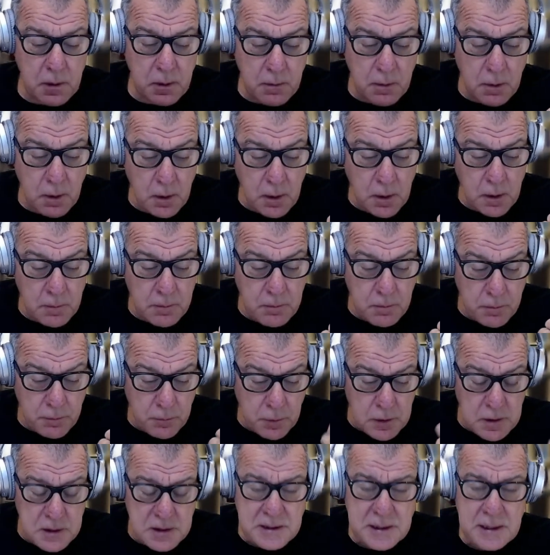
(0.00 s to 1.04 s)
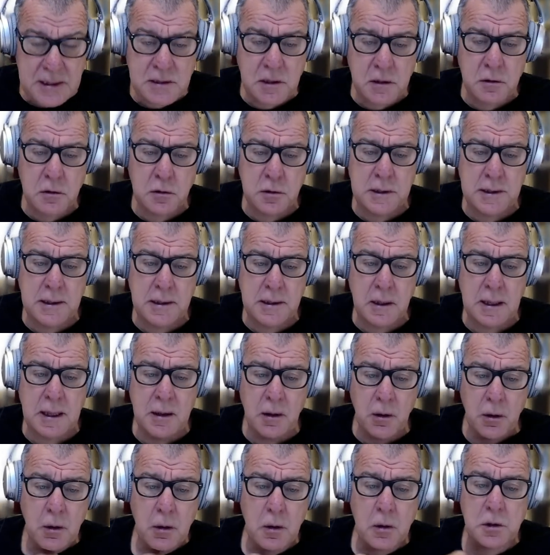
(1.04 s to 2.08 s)
fungicides are used in
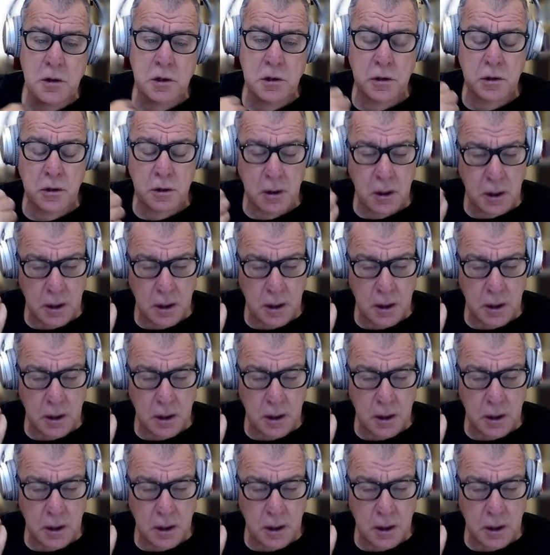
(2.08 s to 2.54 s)
agriculture,